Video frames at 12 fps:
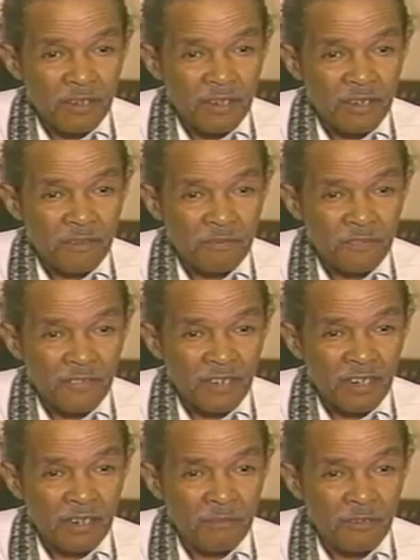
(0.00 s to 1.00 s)
and I feel
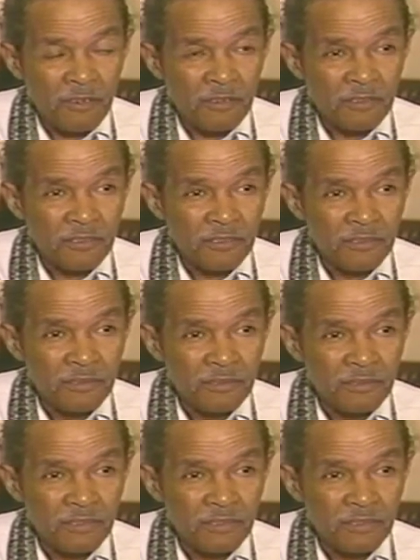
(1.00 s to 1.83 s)
like I'm on, you know.